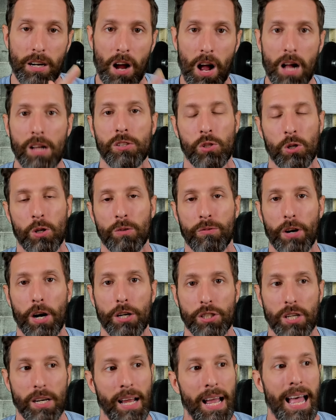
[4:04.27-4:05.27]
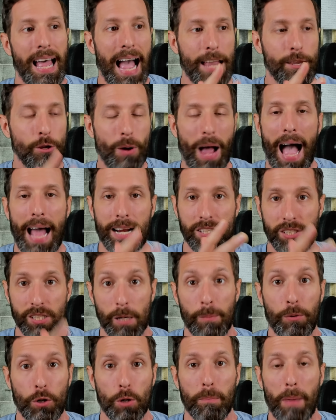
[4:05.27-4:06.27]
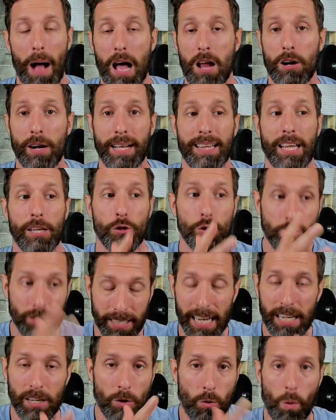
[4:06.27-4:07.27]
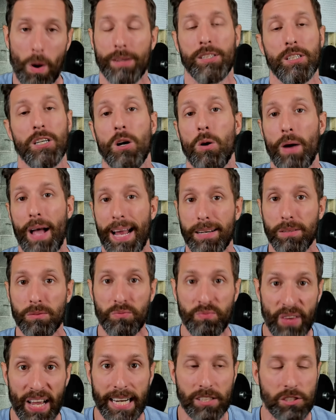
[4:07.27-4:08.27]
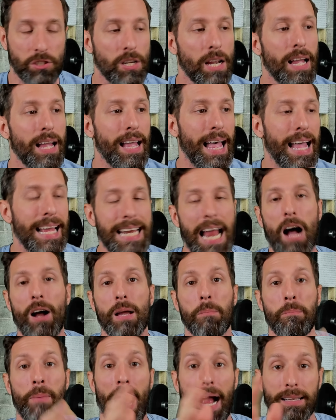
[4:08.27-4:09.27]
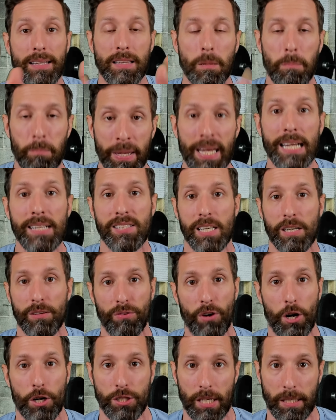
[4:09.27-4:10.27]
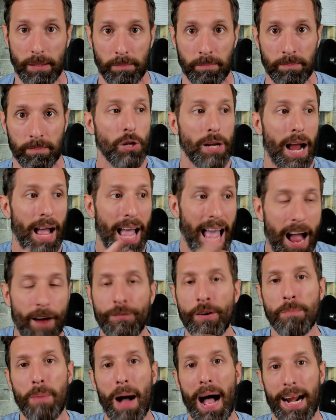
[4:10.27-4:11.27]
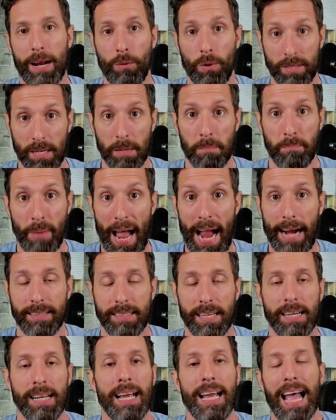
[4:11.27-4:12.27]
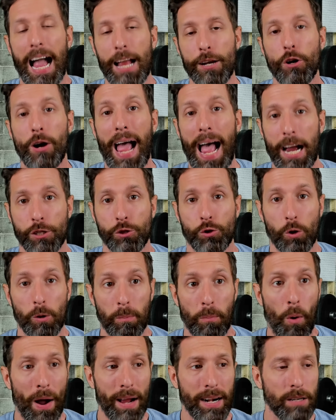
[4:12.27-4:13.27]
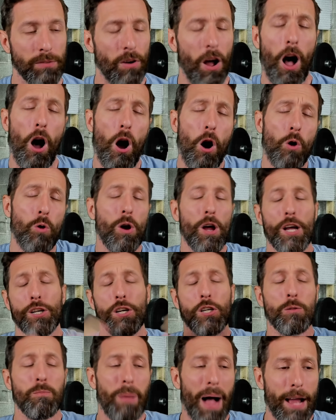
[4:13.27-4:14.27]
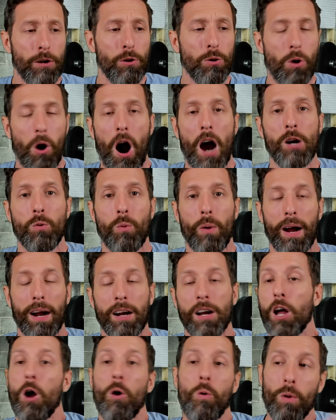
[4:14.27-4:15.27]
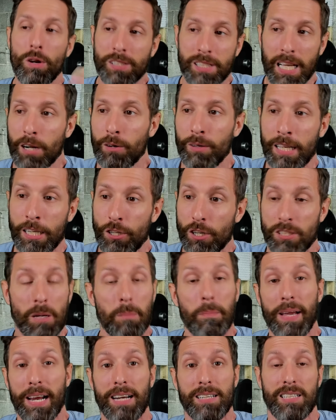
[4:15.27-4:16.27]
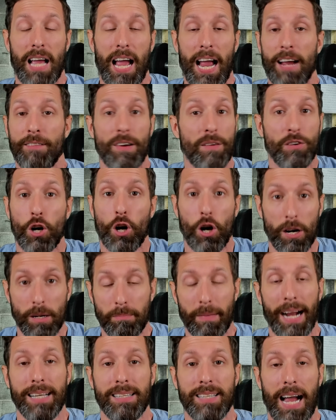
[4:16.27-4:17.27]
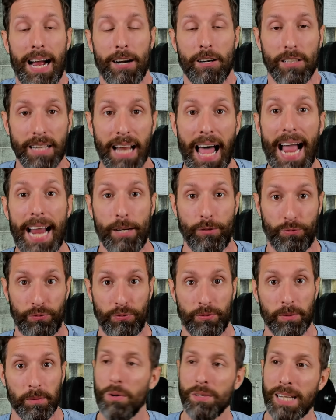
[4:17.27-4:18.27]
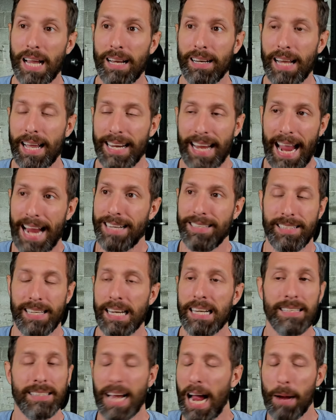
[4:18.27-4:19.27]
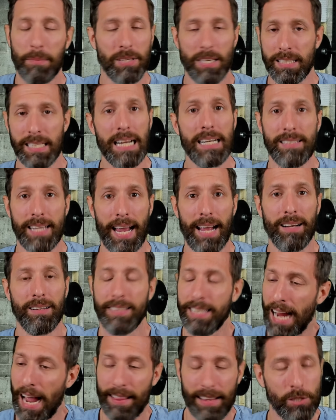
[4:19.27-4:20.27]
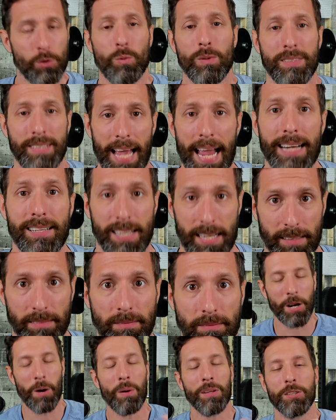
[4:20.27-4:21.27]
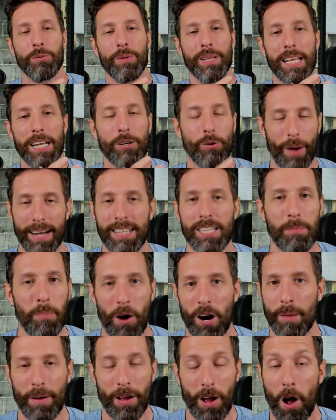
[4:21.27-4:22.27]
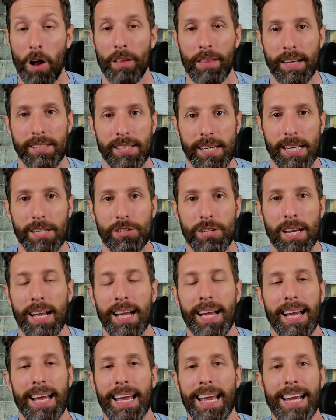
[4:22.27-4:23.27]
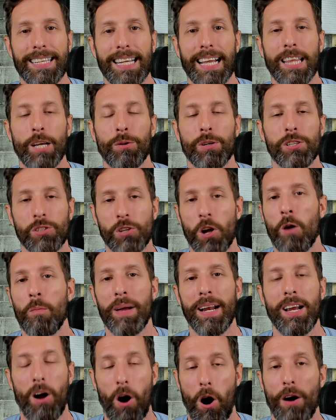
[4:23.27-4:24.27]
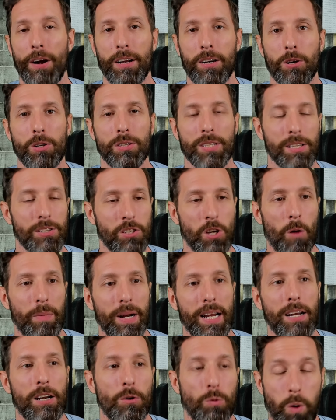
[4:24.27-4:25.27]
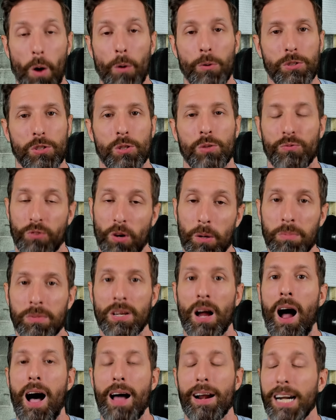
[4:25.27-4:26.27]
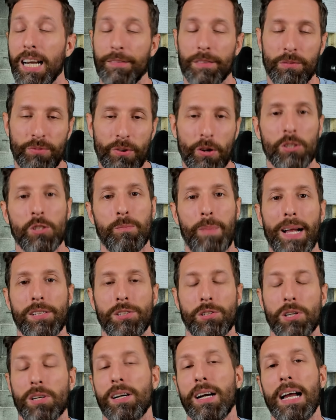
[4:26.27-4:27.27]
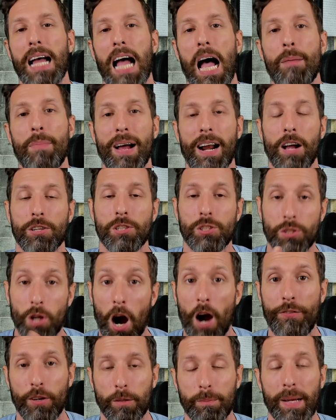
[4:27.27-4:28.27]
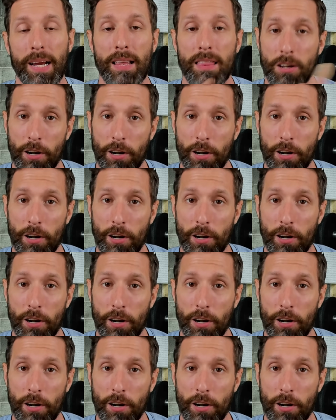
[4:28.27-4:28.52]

the console version and you had a CPU bottleneck that you didn't want to go ahead and fix, it now impacted the PC version. So now everybody was impacted and your actual point of, oh, just buy new hardware was literally just the biggest lie I've ever heard in my entire life. What was that, like 18 times the detail? Yeah, this one takes it. You know what the really crazy part about all this is? Is that there were so many articles and so many quotes from Todd and even Phil Spencer about how Starfield being